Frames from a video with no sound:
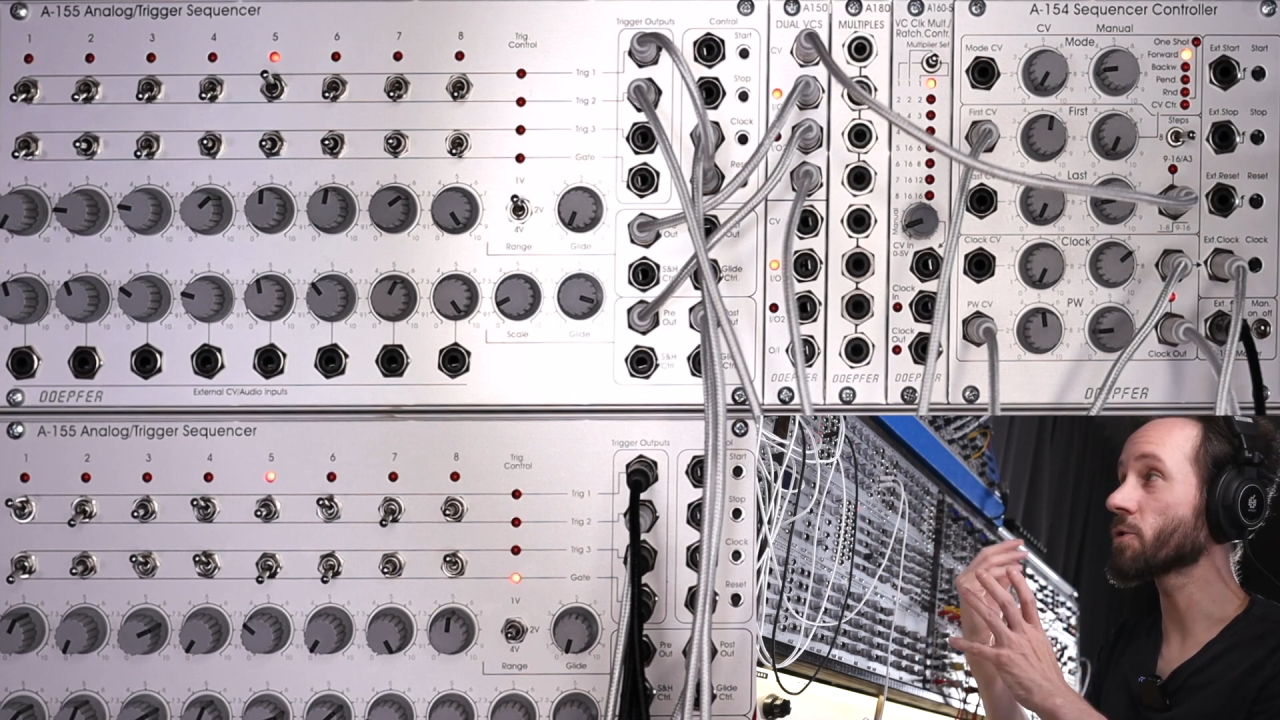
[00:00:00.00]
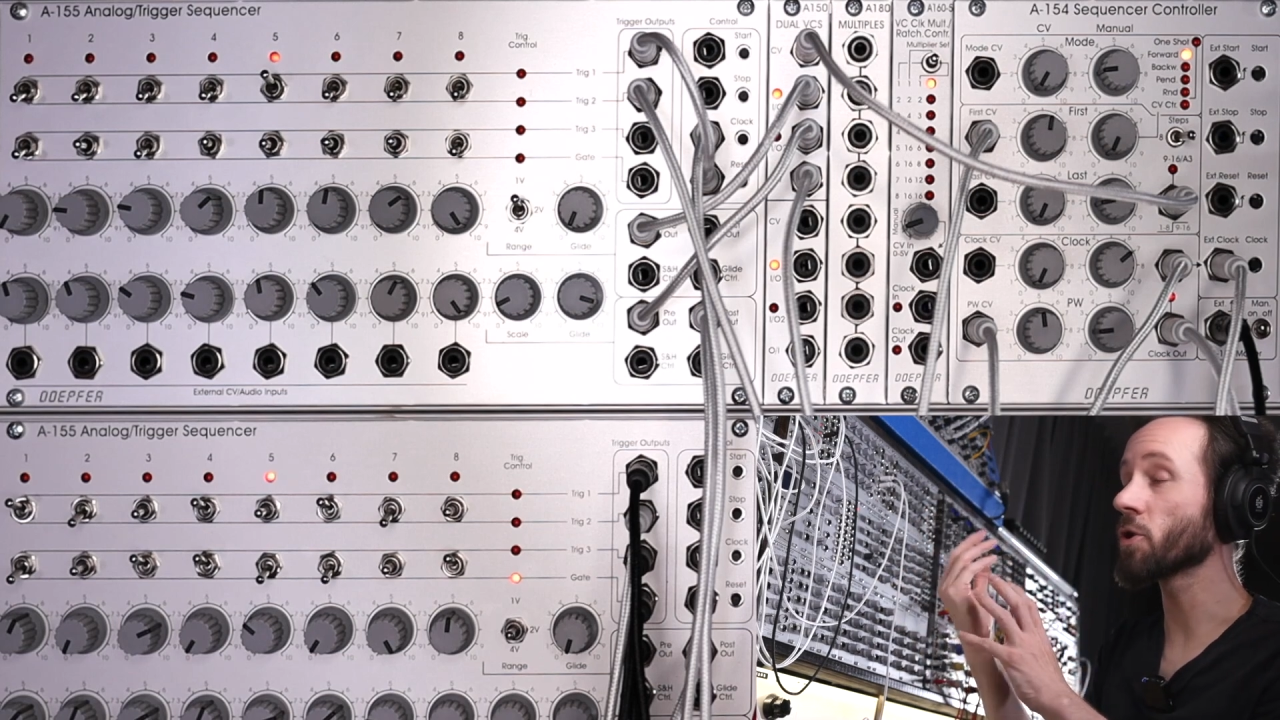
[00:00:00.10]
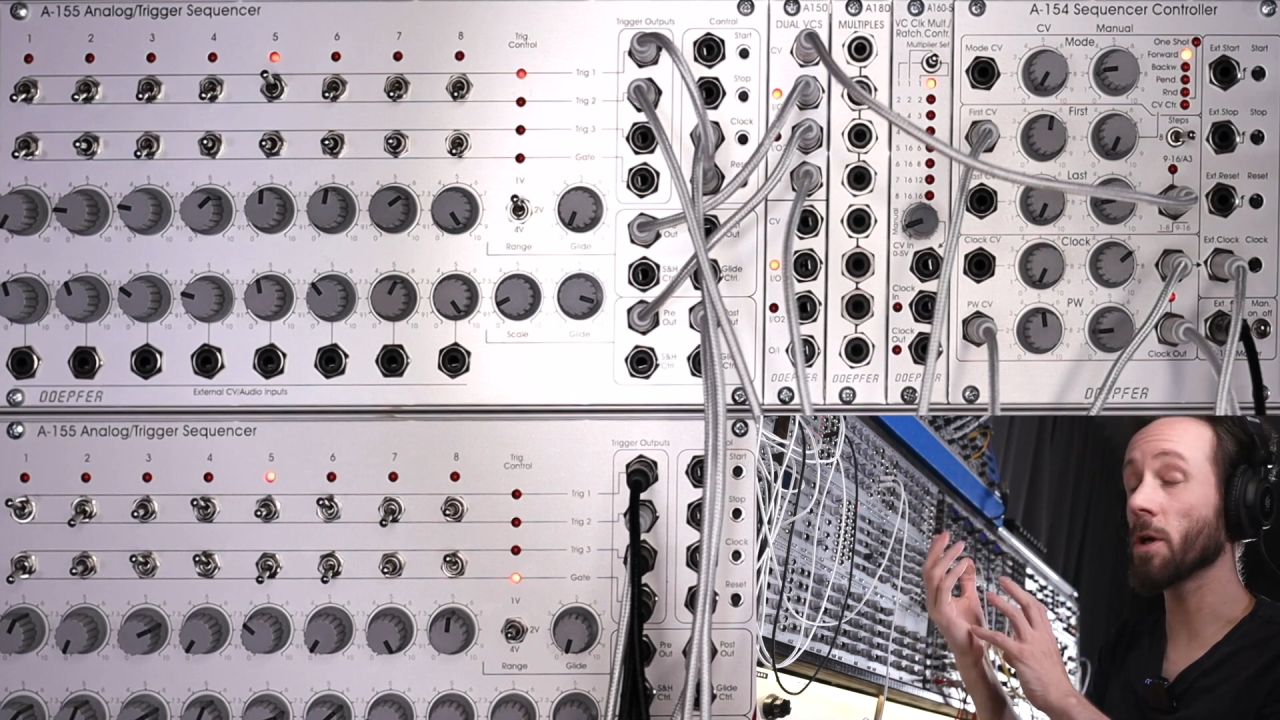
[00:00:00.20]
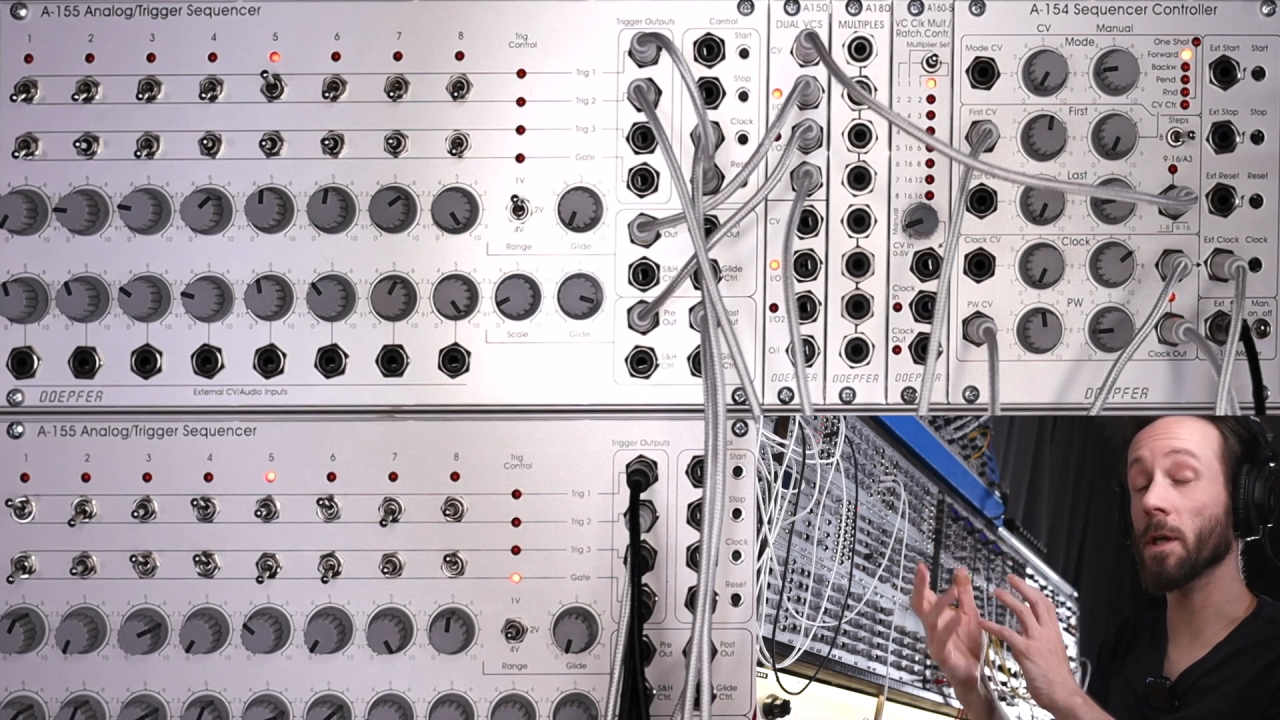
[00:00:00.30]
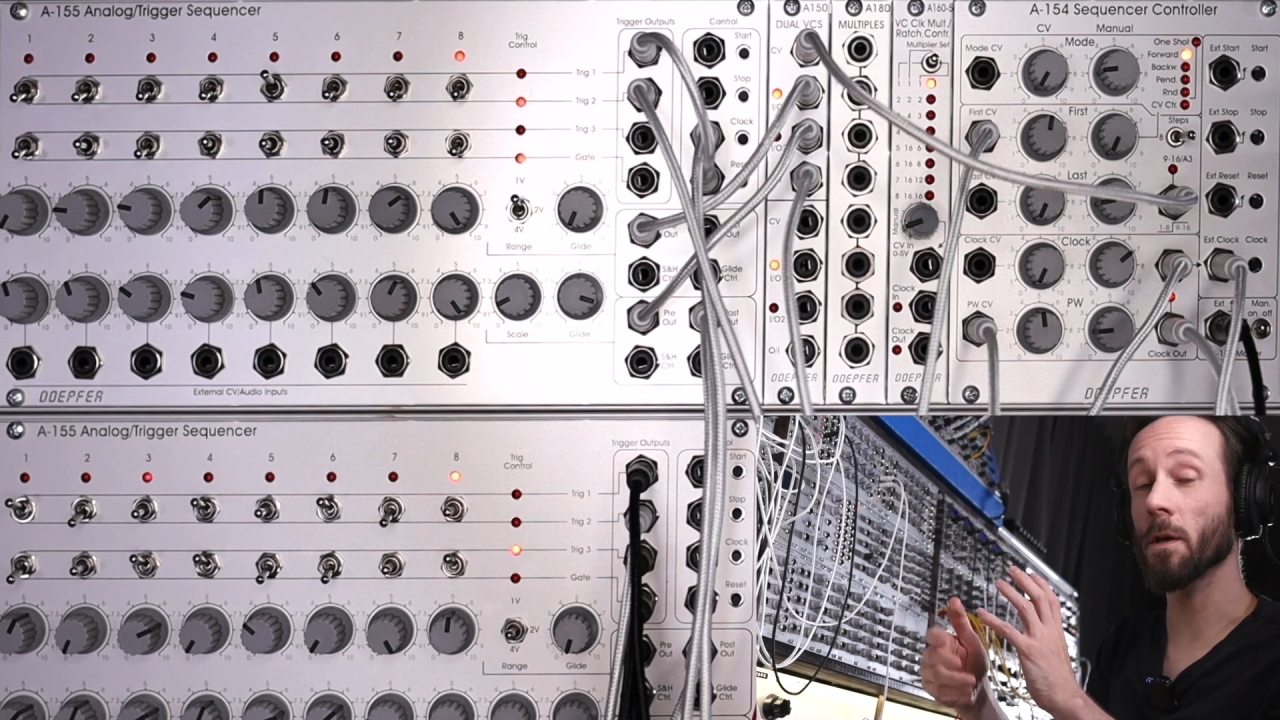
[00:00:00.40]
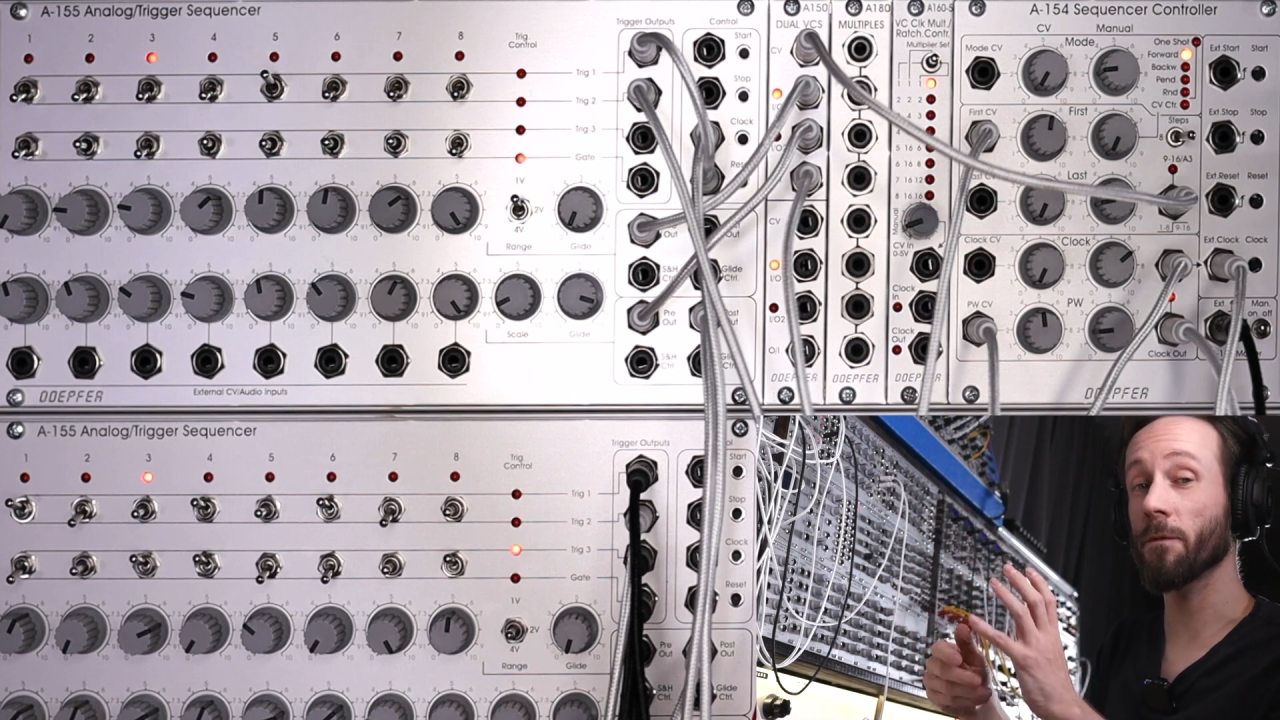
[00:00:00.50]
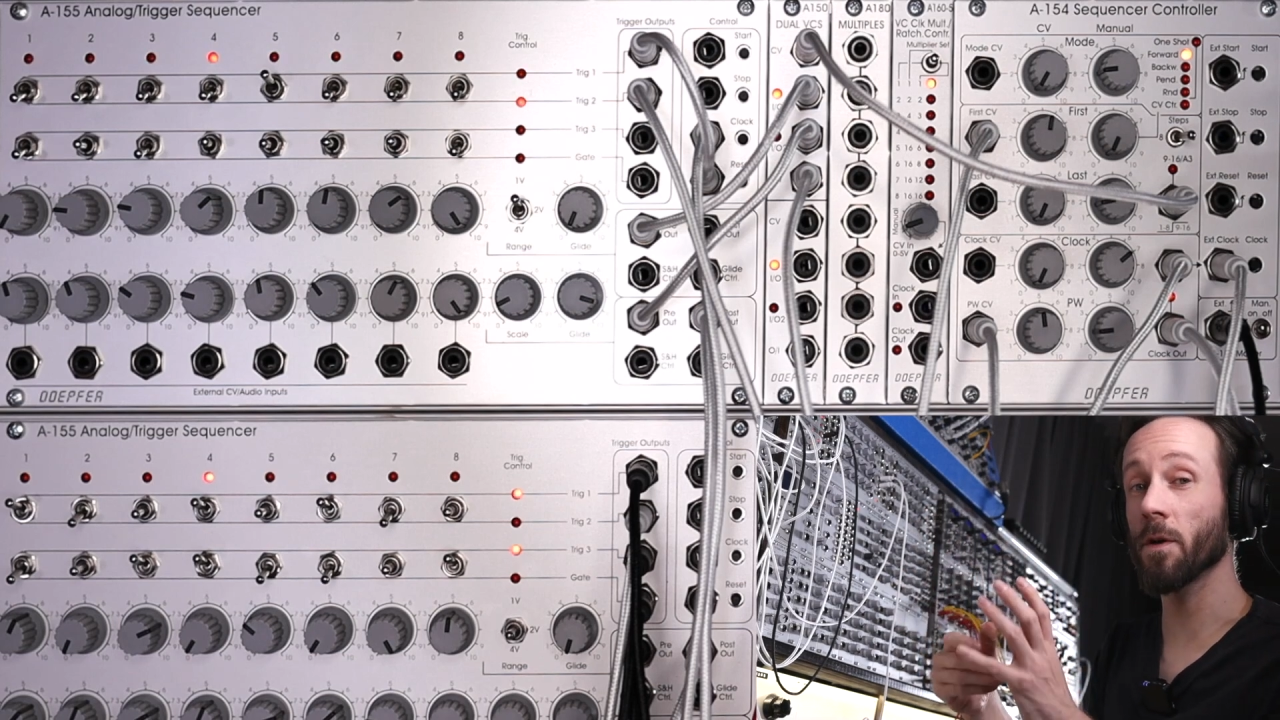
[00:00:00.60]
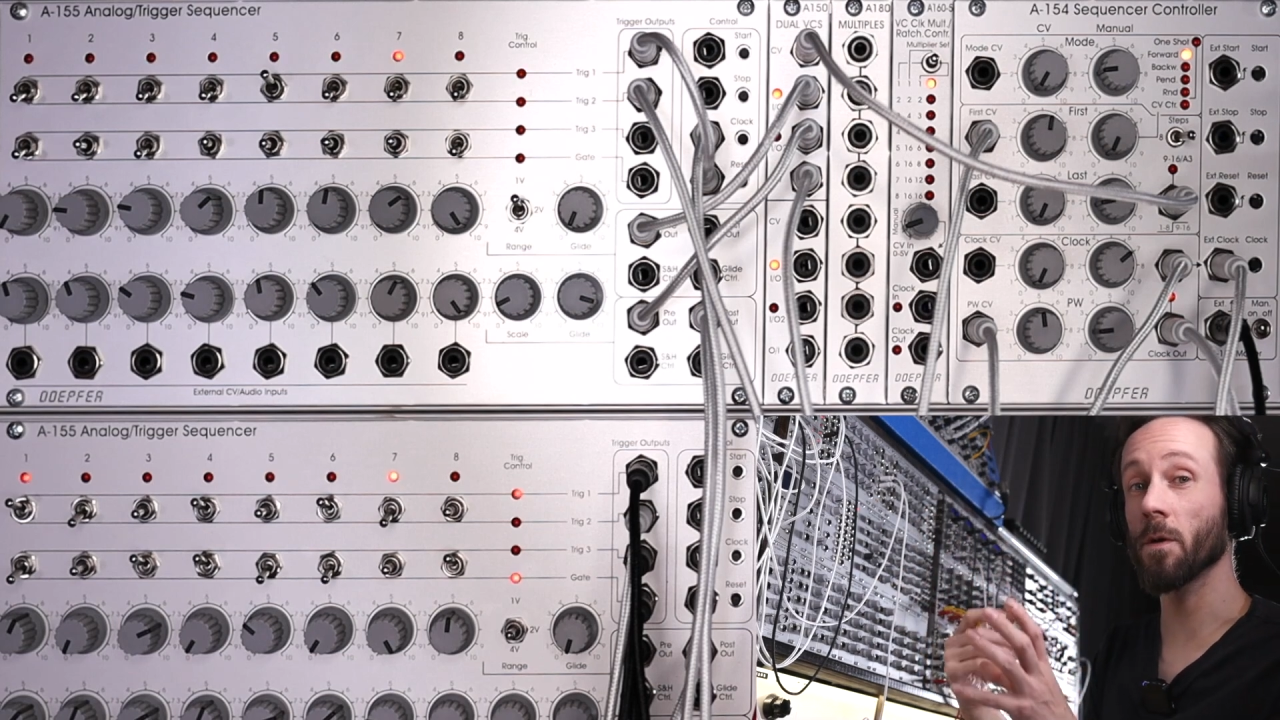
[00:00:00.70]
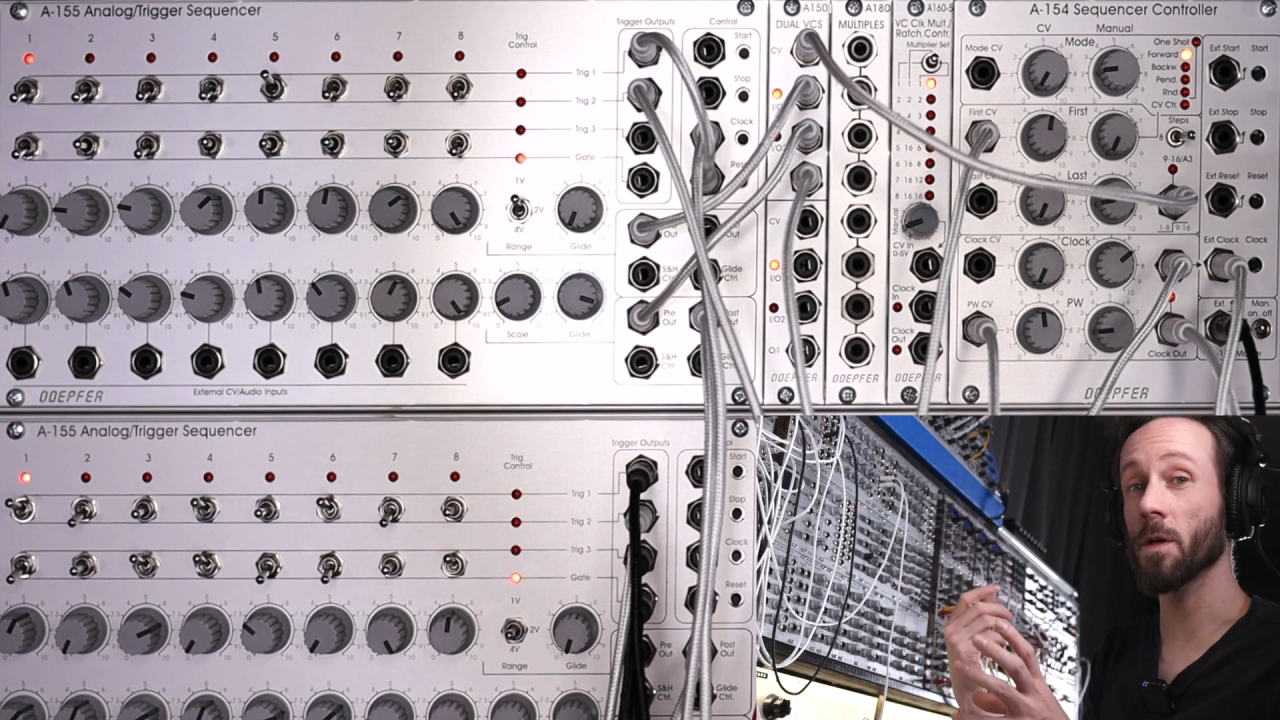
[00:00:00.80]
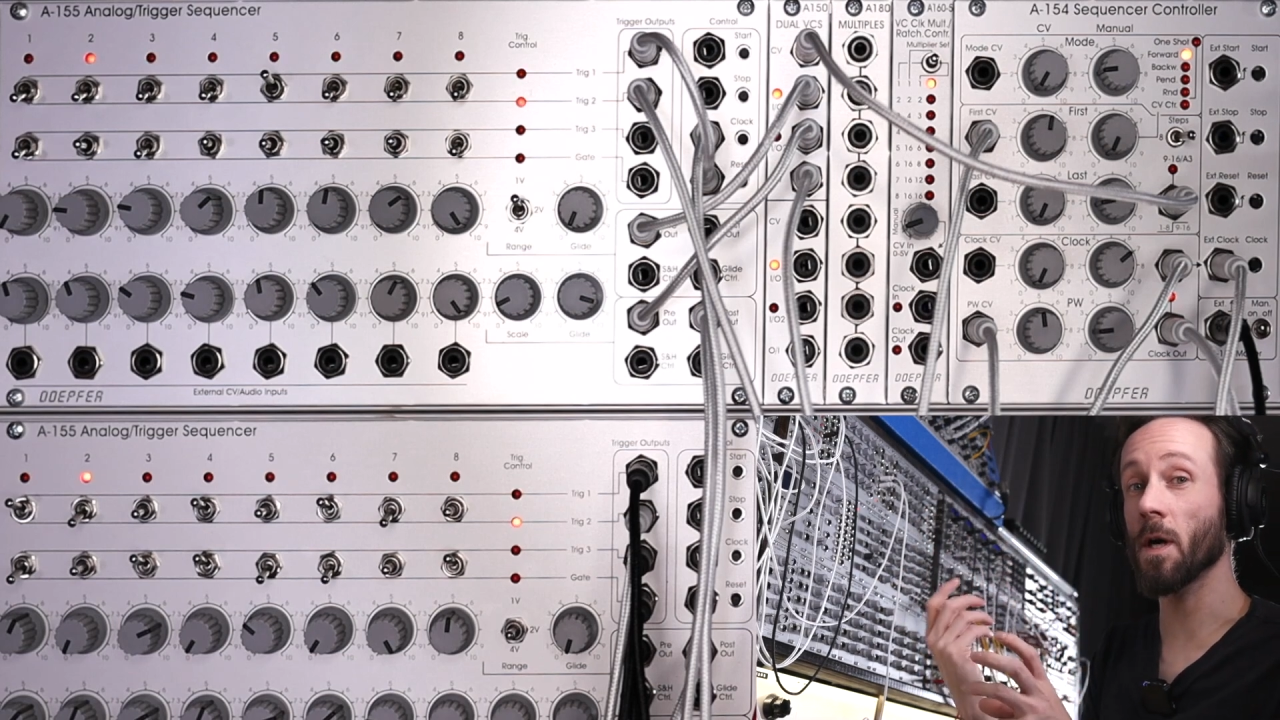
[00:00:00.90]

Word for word: turning a few